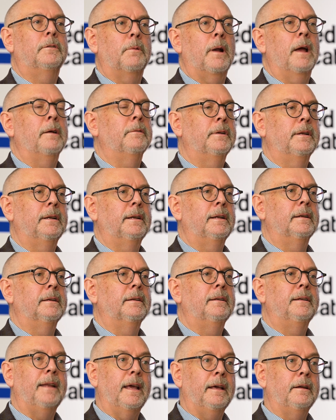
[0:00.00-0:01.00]
grounded
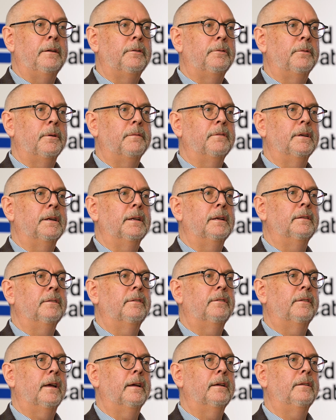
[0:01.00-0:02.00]
in data-driven
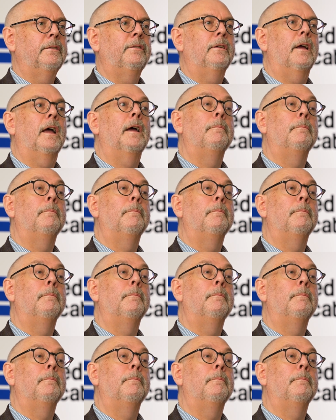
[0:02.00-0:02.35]
insights